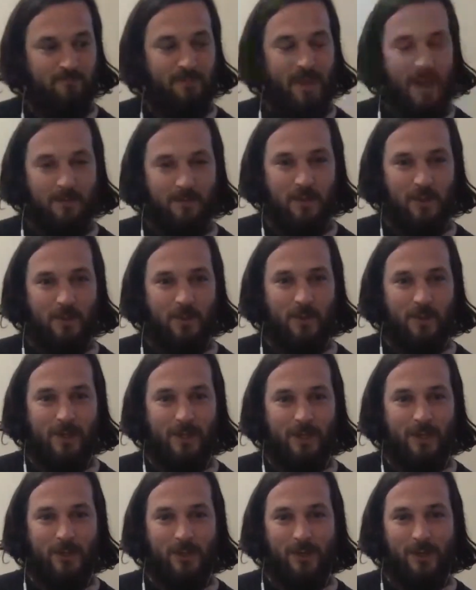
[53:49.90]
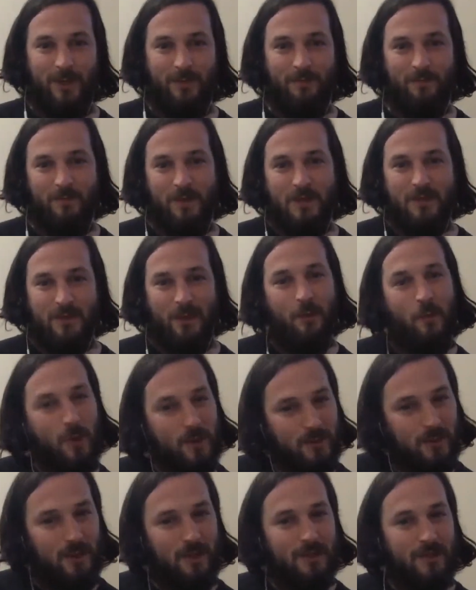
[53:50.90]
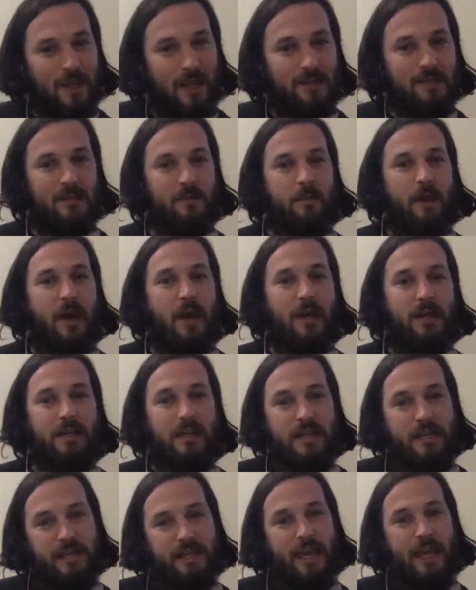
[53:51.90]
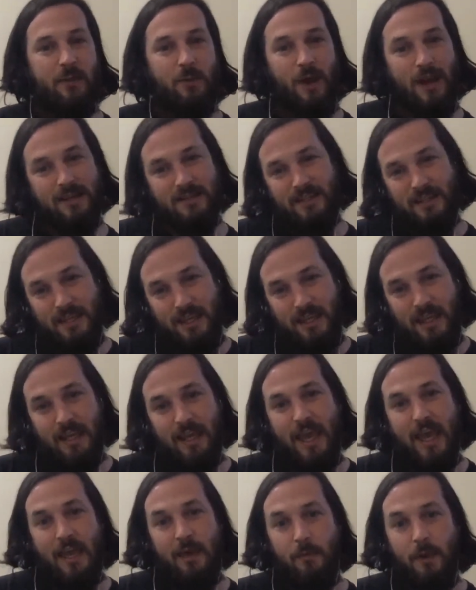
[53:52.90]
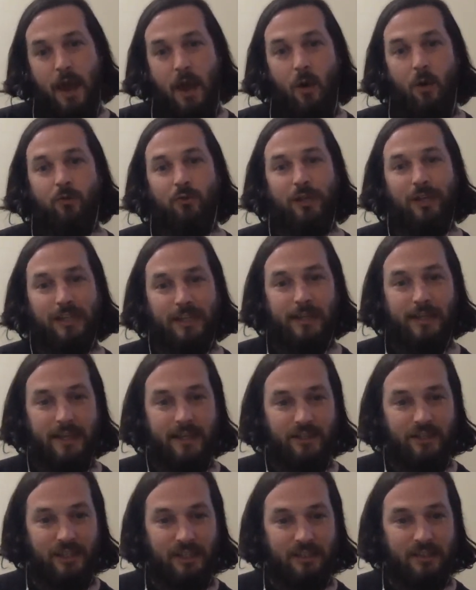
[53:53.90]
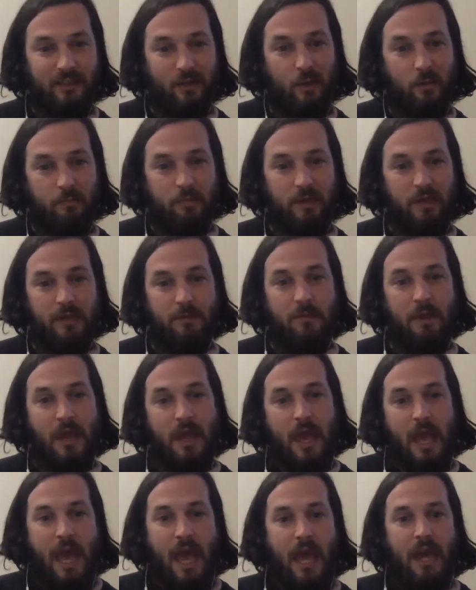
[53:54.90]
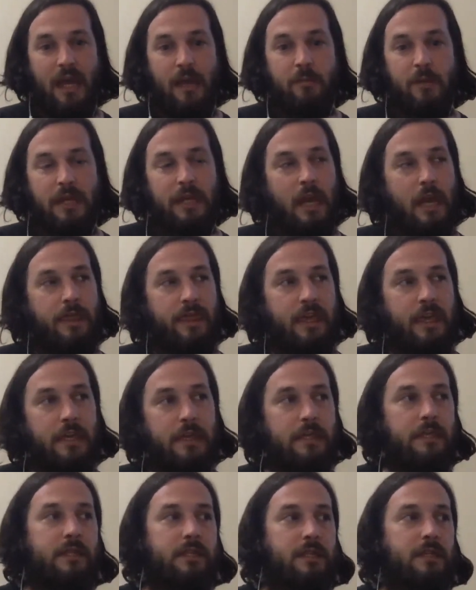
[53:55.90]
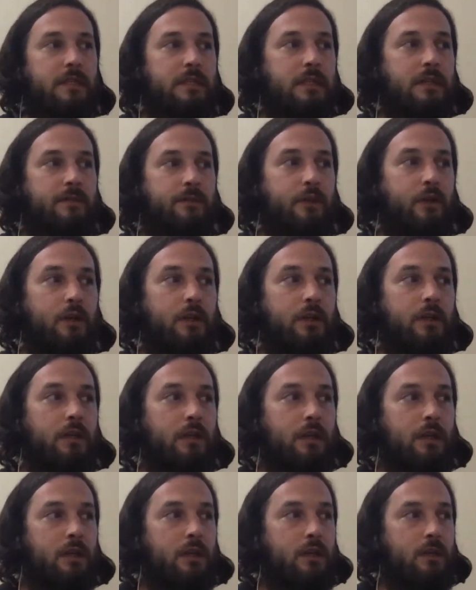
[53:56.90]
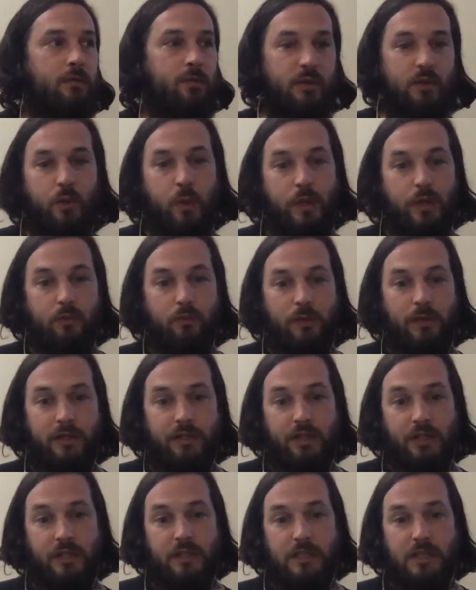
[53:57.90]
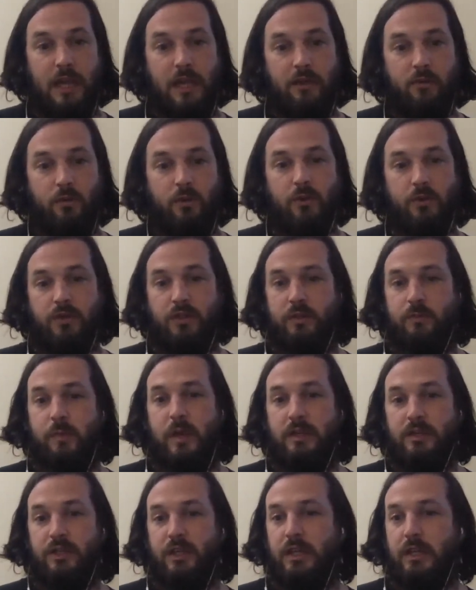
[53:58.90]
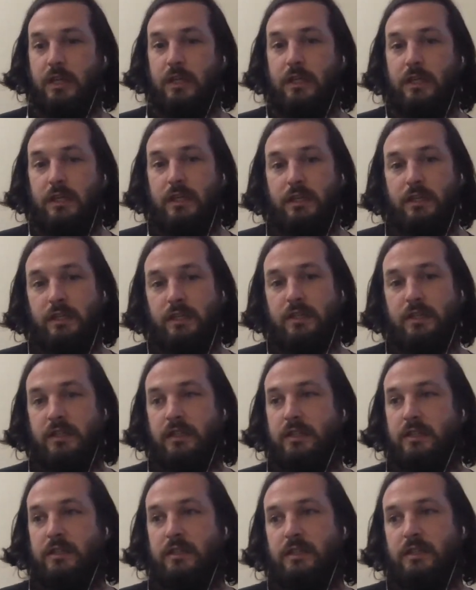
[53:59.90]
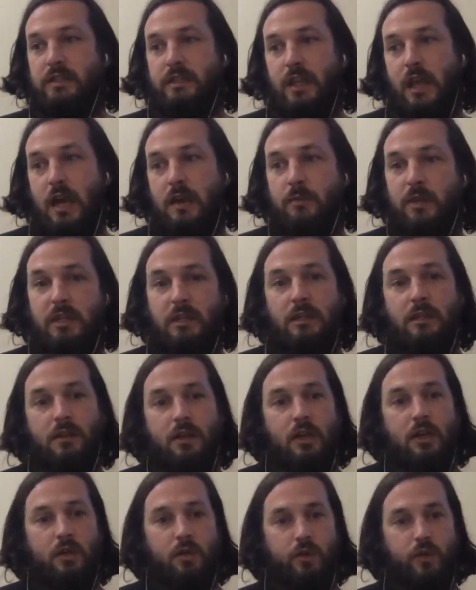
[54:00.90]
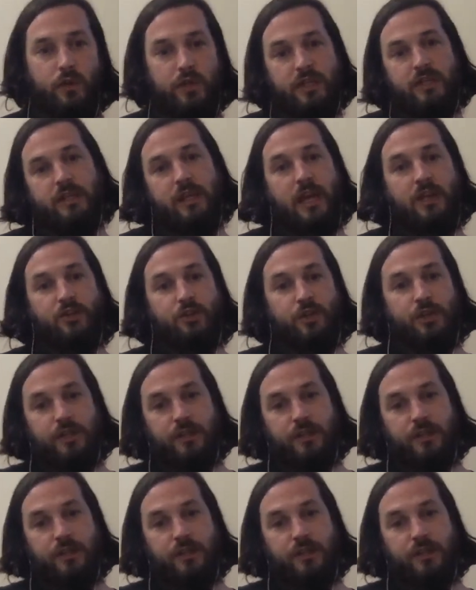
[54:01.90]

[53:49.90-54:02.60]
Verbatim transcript: absolutely agree. Someone's just asked about KYC and AML regulations on Beam. And I mean, I think this is different between regions. Like we were just mentioning, this country